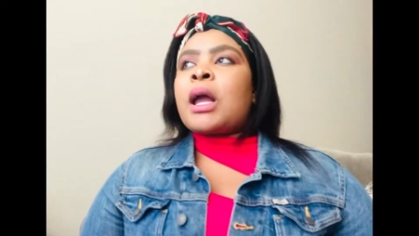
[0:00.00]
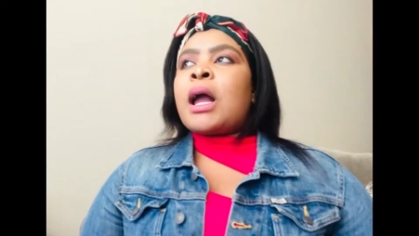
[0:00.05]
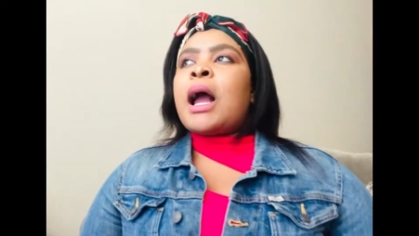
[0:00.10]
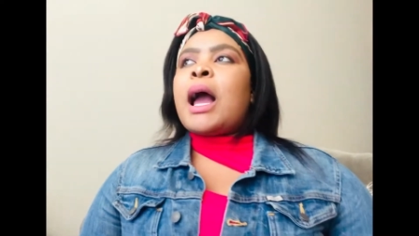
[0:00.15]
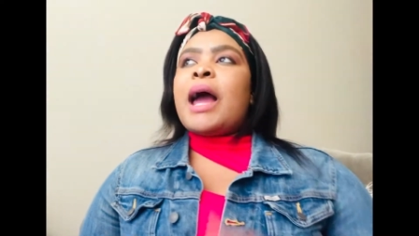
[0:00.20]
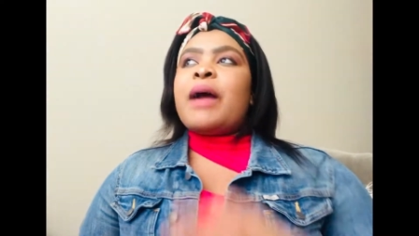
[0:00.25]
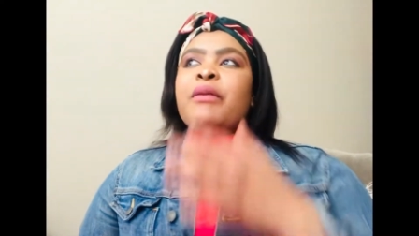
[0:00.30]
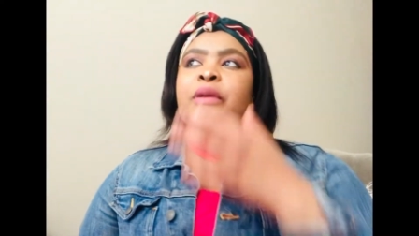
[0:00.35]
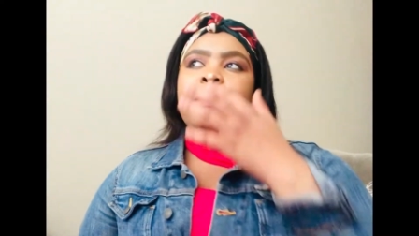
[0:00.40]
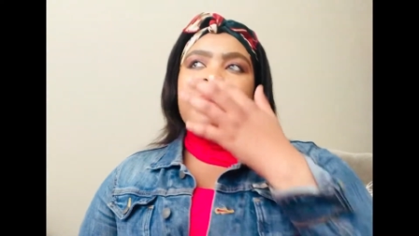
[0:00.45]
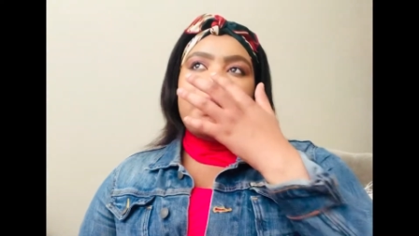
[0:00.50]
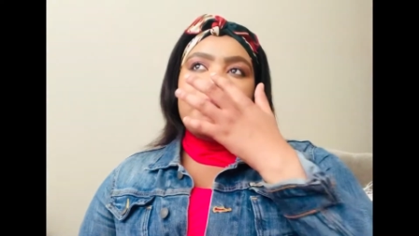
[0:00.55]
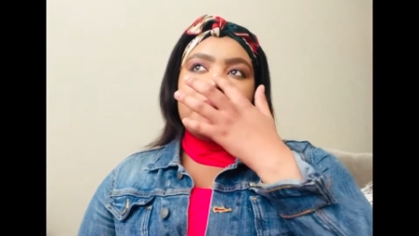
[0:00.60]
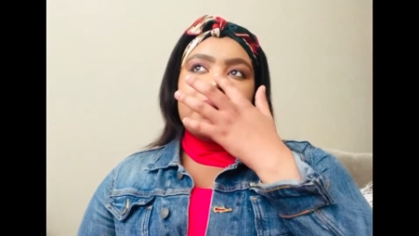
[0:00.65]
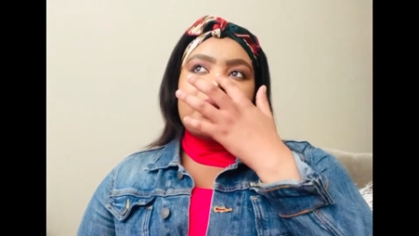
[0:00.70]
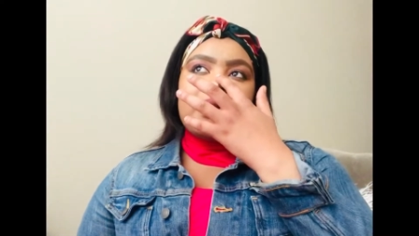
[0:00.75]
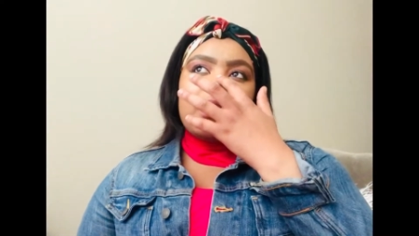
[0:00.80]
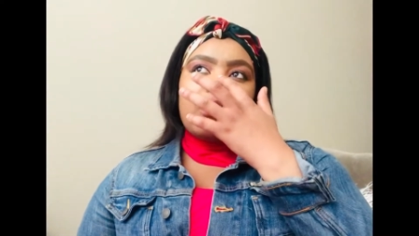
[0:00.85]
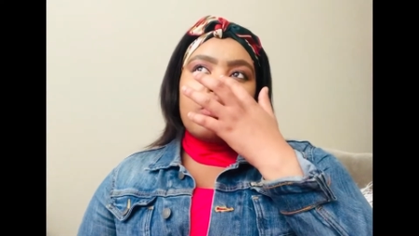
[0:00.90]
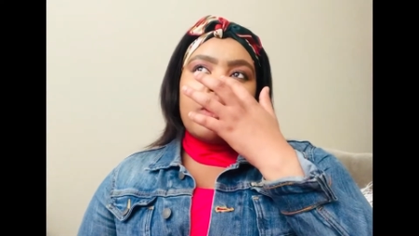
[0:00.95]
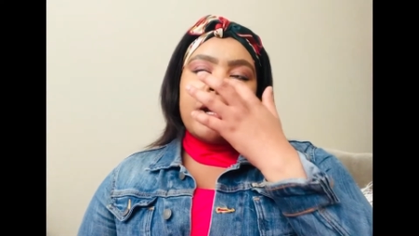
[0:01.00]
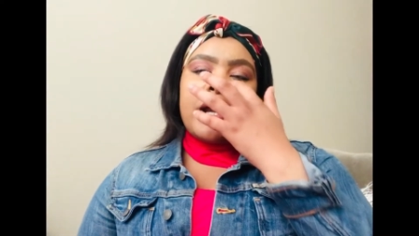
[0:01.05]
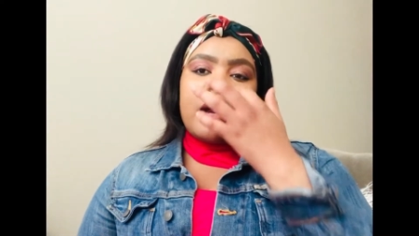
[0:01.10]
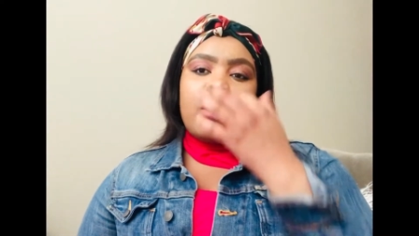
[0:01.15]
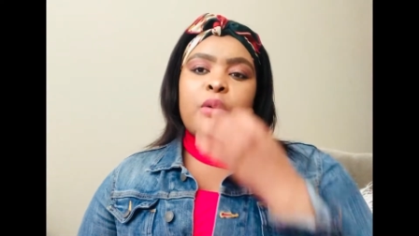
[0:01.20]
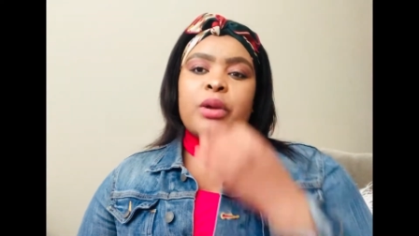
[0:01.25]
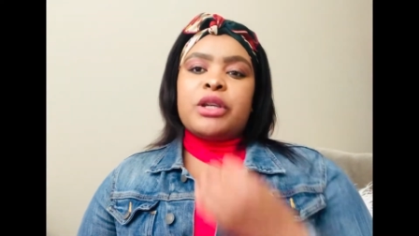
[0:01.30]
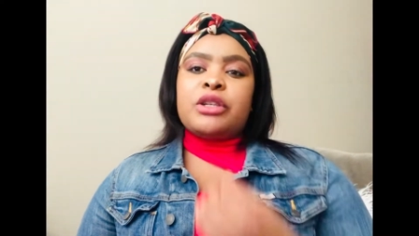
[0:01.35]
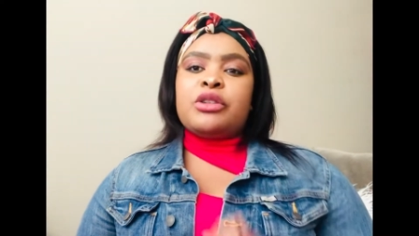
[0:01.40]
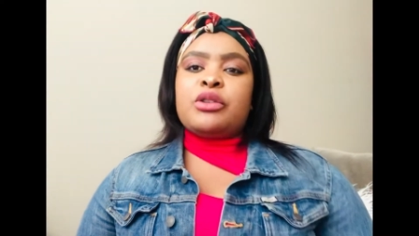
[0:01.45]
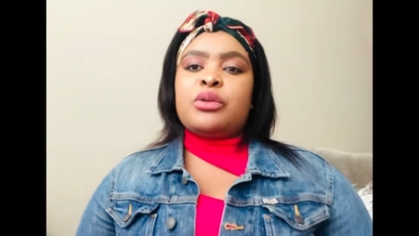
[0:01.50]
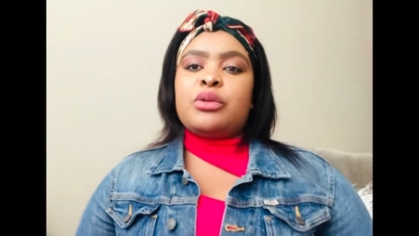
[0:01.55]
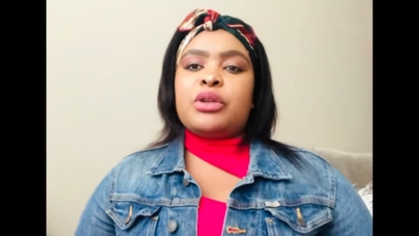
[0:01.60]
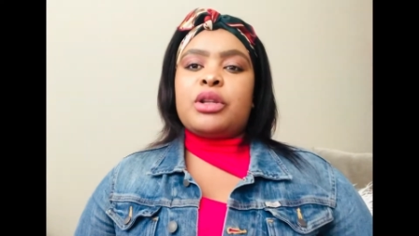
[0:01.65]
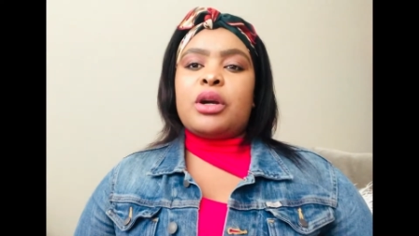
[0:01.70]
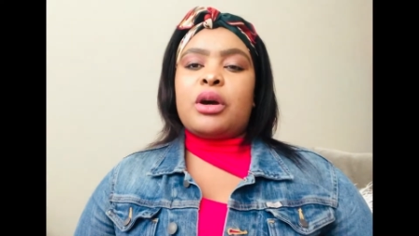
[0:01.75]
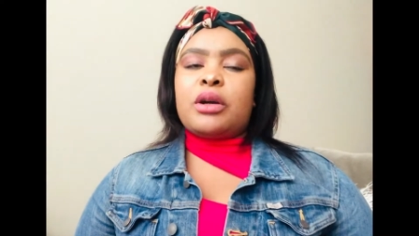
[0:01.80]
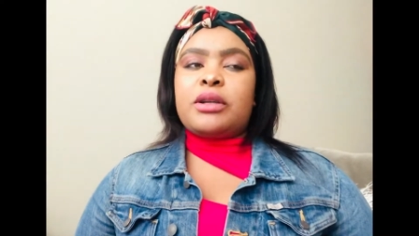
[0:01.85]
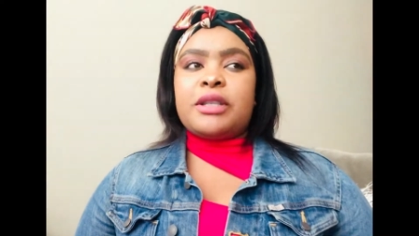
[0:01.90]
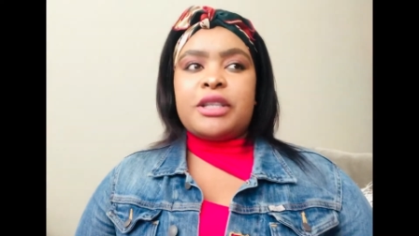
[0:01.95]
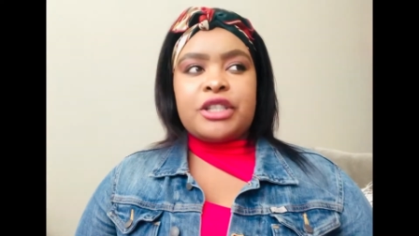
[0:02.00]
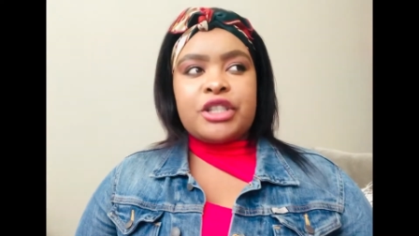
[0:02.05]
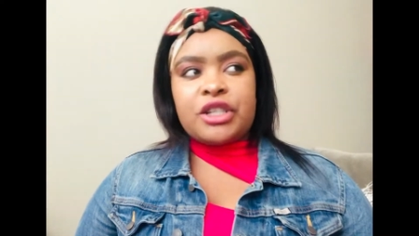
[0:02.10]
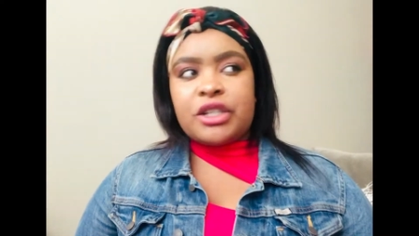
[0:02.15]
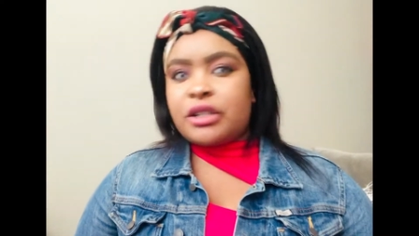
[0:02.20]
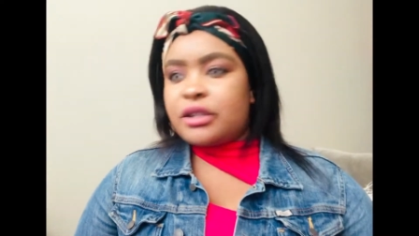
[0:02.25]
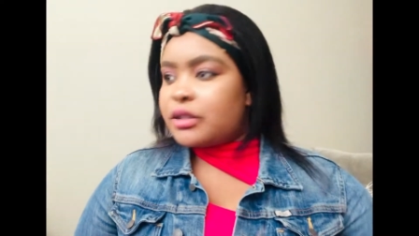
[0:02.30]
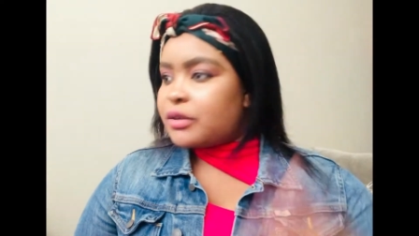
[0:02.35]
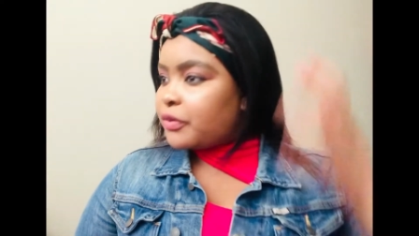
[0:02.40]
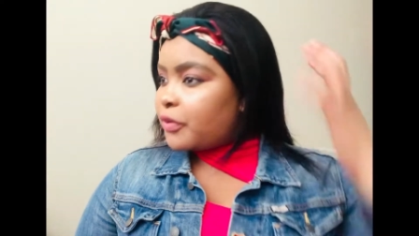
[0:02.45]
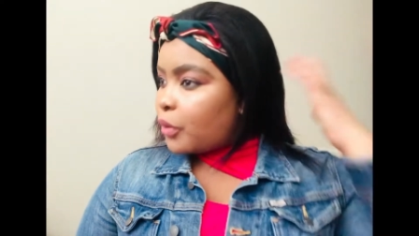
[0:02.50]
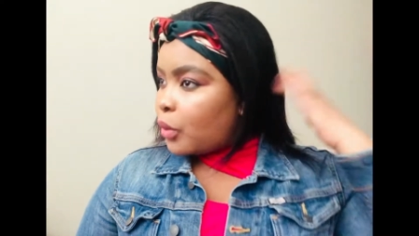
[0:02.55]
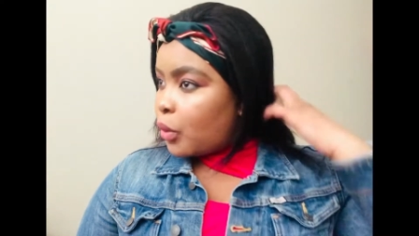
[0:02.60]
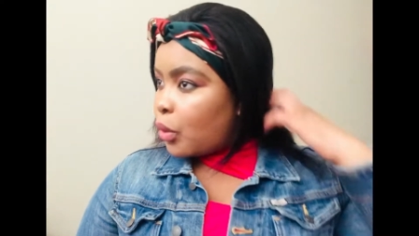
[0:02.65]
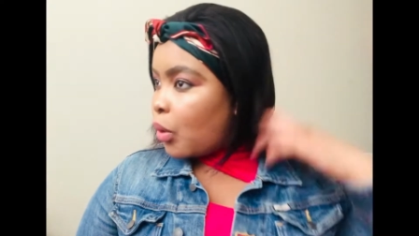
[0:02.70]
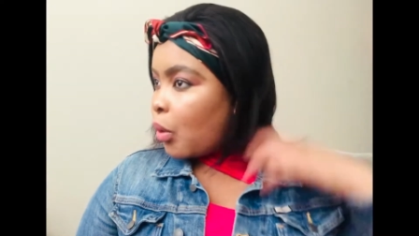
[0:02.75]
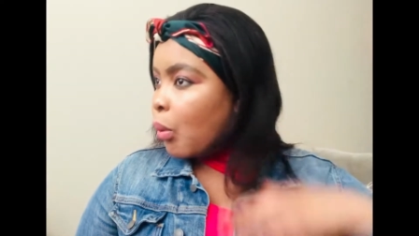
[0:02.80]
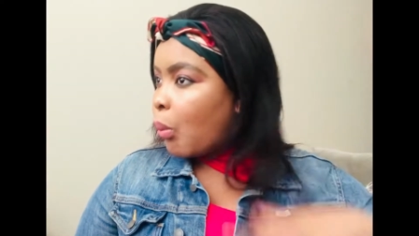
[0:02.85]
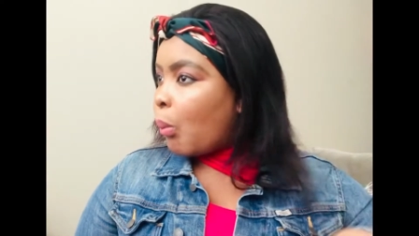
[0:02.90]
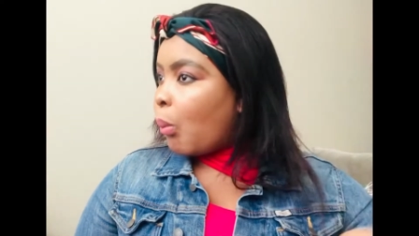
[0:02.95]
I remember that when I went to the auditions for